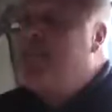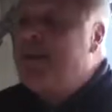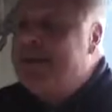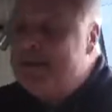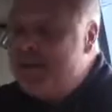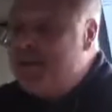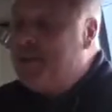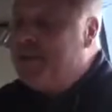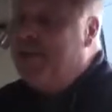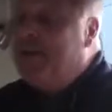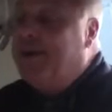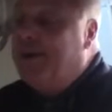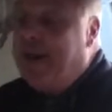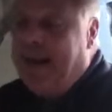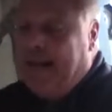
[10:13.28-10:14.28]
into the
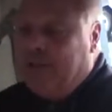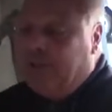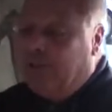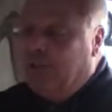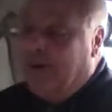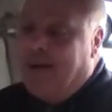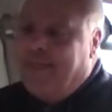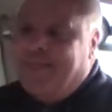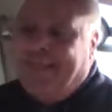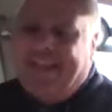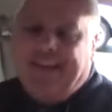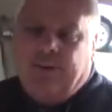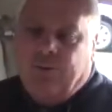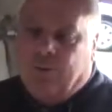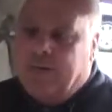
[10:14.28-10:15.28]
International, I
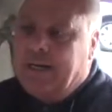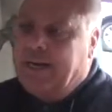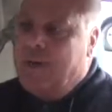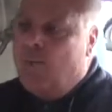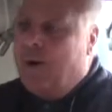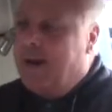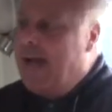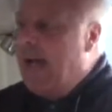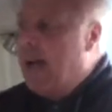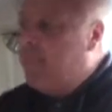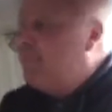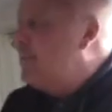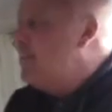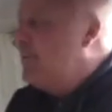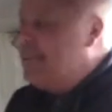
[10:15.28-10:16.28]
think really what
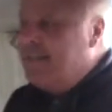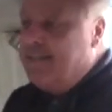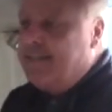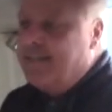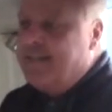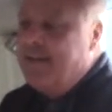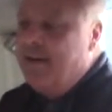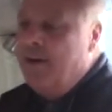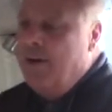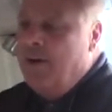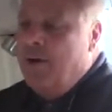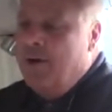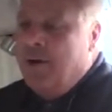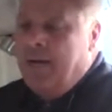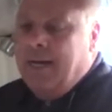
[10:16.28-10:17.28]
happens is
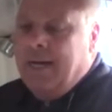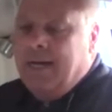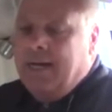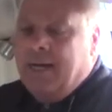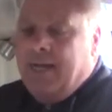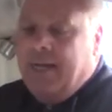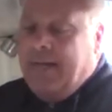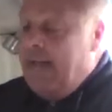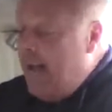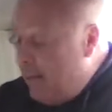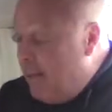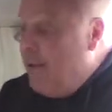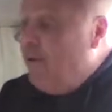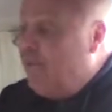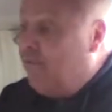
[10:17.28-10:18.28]

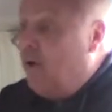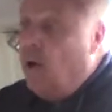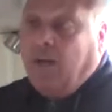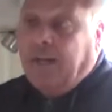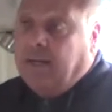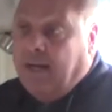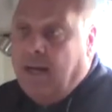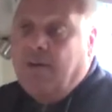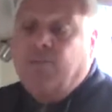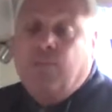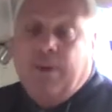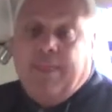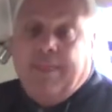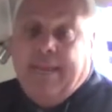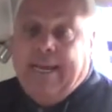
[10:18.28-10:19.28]
Yeah, you fall in love
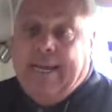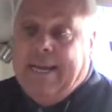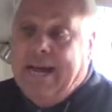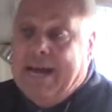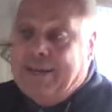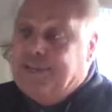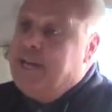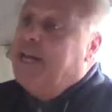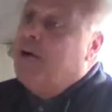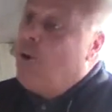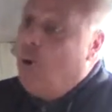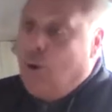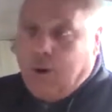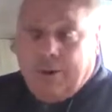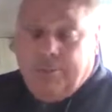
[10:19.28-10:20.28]
with the
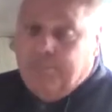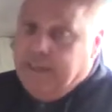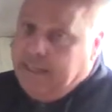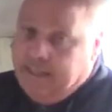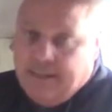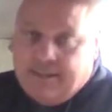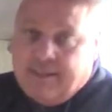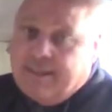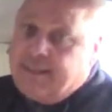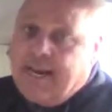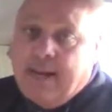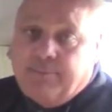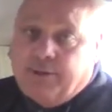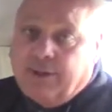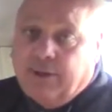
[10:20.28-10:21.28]
decor because it's
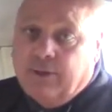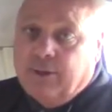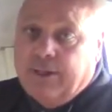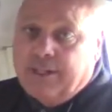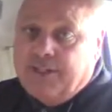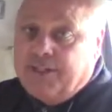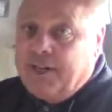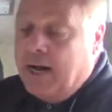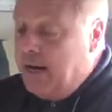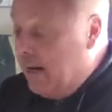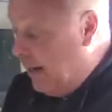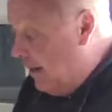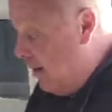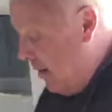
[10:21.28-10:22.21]
absolutely stunning.